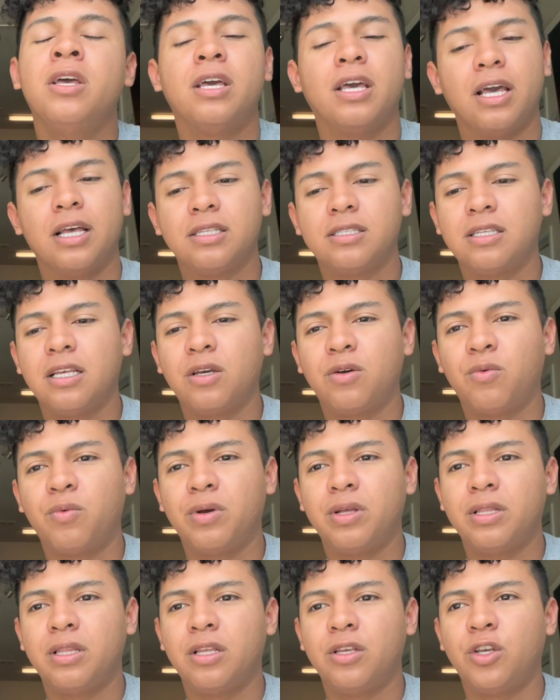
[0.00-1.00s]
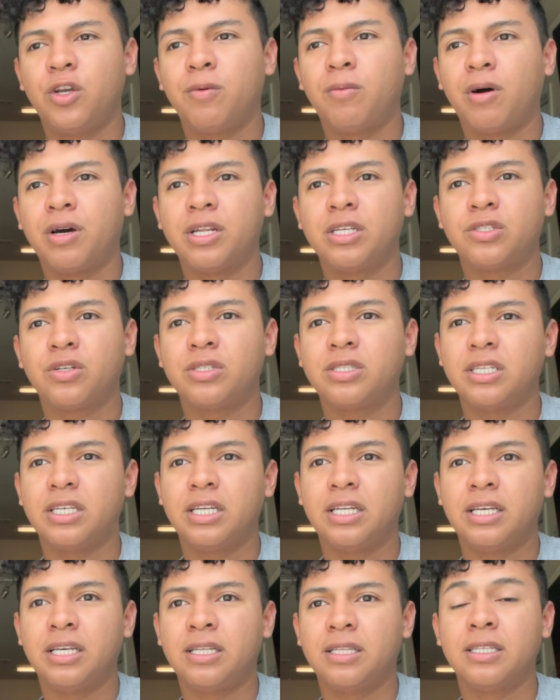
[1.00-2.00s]
It's like when your body starts
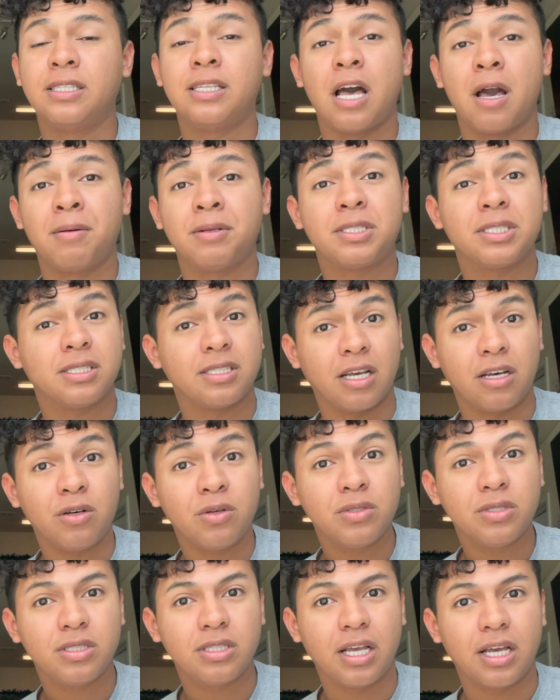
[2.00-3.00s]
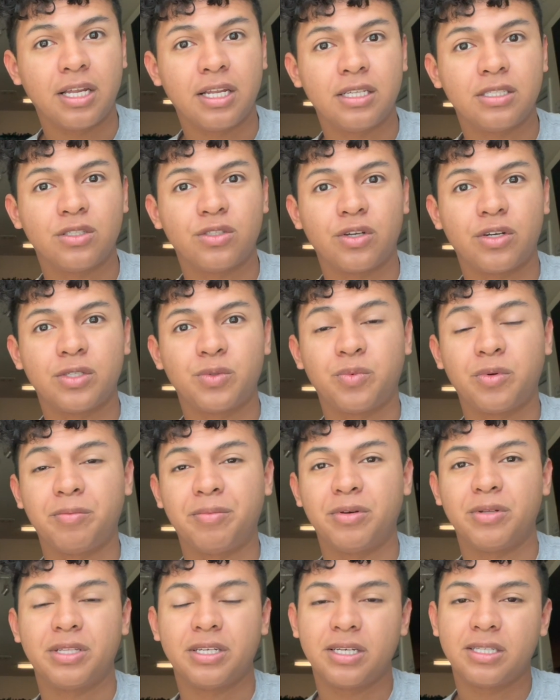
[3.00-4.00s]
eating the damaged cells and it starts
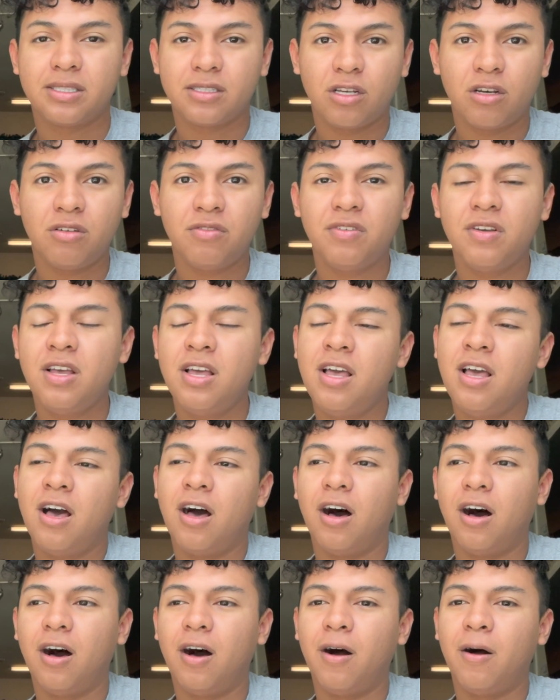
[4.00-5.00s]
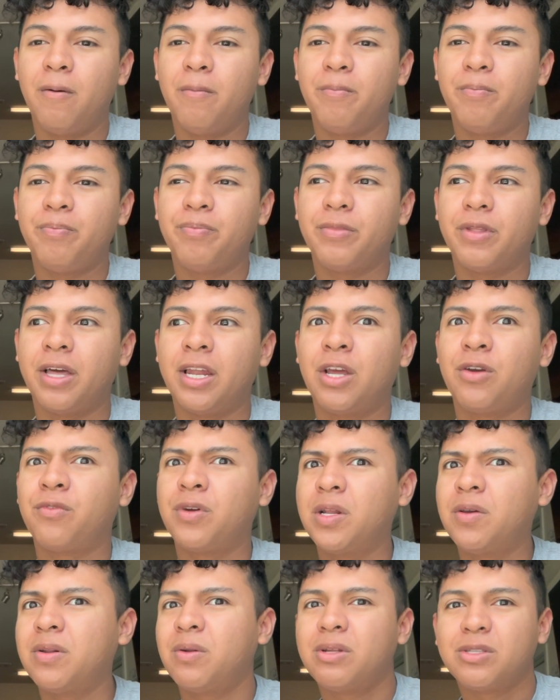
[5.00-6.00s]
rebuilding itself. Um, and I
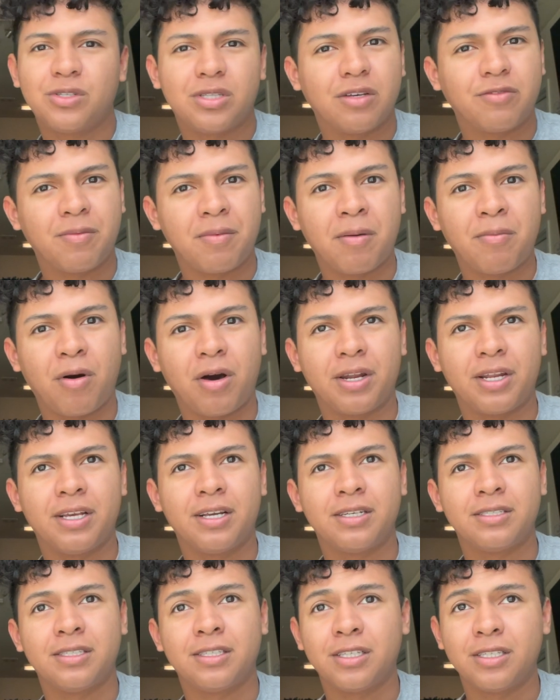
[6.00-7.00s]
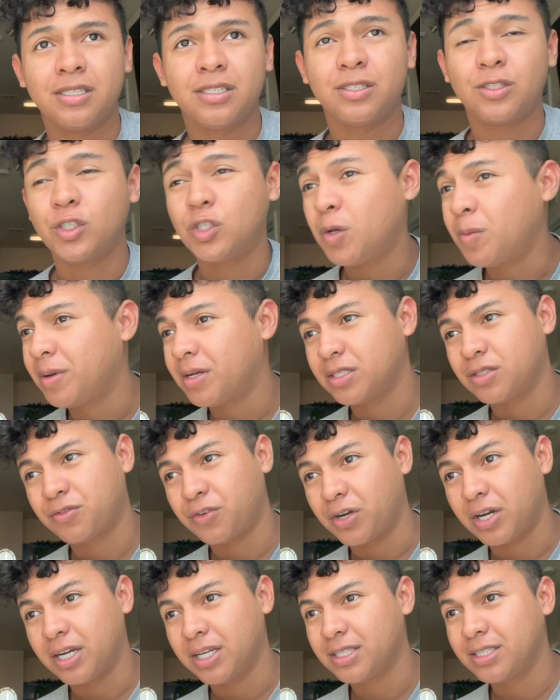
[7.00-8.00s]
really, really want to do that for my body because it does so much
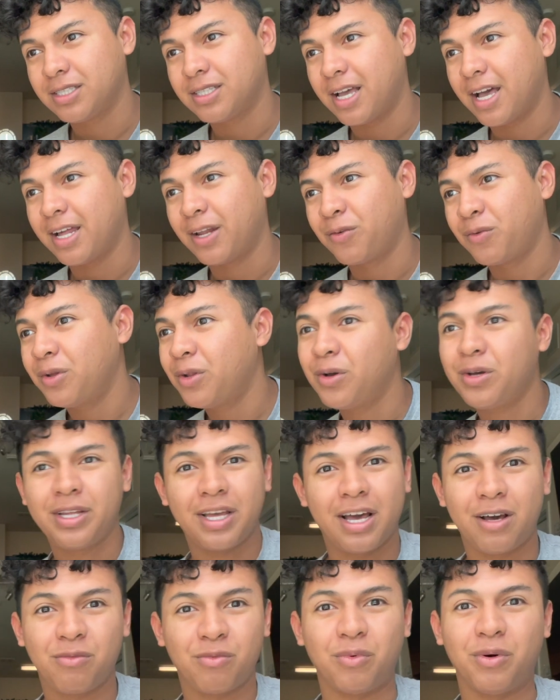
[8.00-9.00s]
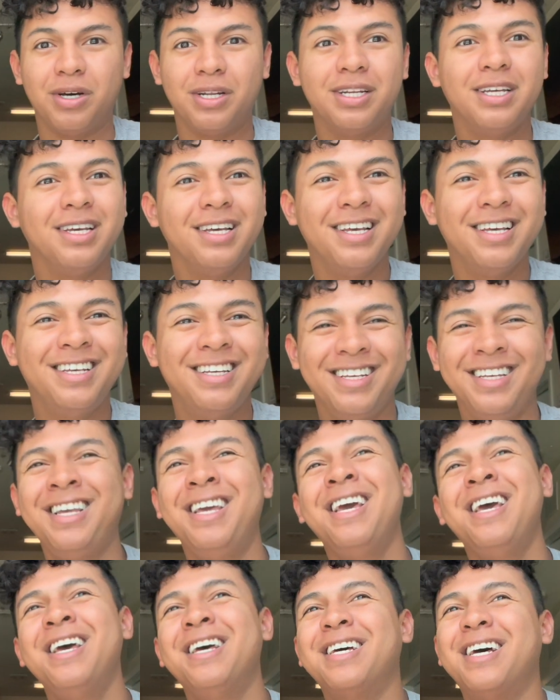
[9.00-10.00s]
for us, and we only have one.
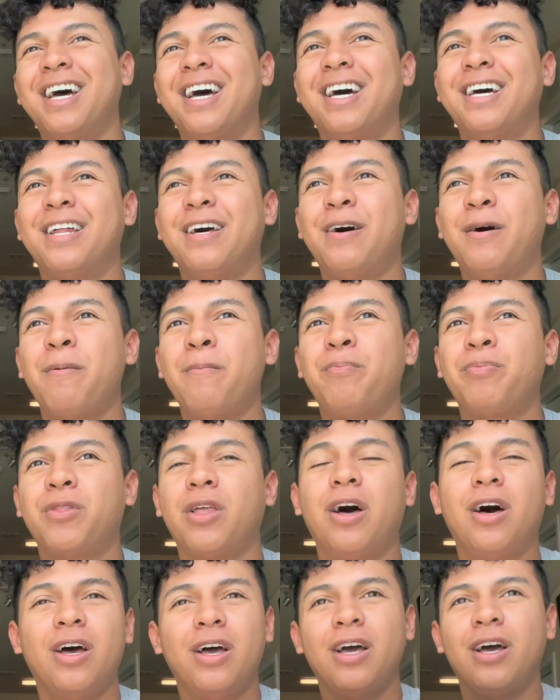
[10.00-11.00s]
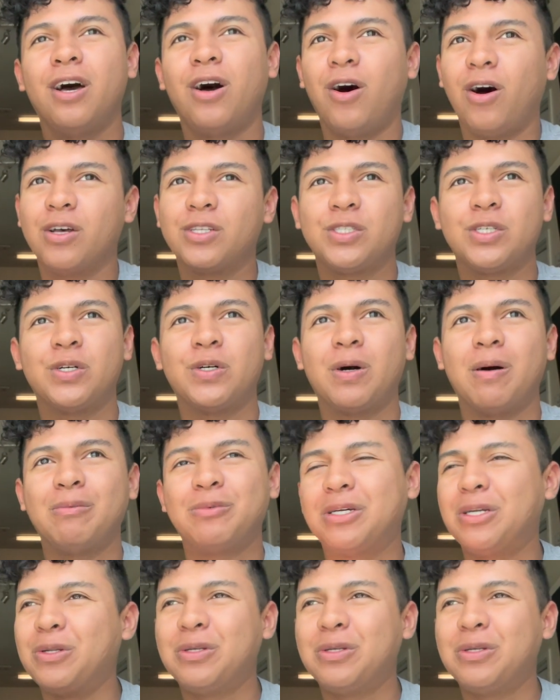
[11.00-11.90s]
And um, also, I'm trying to